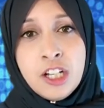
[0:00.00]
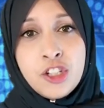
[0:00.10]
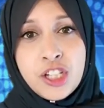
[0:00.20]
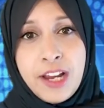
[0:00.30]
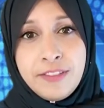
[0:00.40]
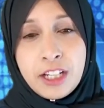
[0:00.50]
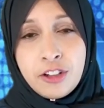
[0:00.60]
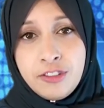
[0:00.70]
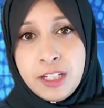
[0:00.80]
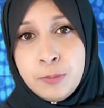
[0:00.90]
sharing
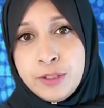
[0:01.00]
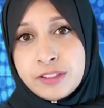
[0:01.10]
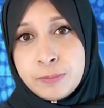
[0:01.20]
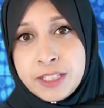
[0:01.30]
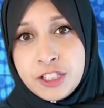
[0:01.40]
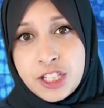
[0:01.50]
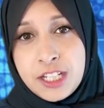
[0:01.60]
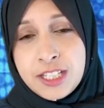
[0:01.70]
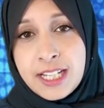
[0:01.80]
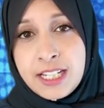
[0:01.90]
agreements,
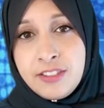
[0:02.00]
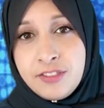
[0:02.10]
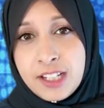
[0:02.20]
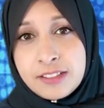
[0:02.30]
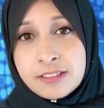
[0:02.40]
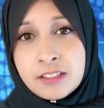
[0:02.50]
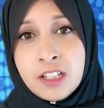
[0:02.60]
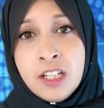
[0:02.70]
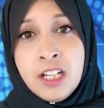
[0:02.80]
mitigating any risk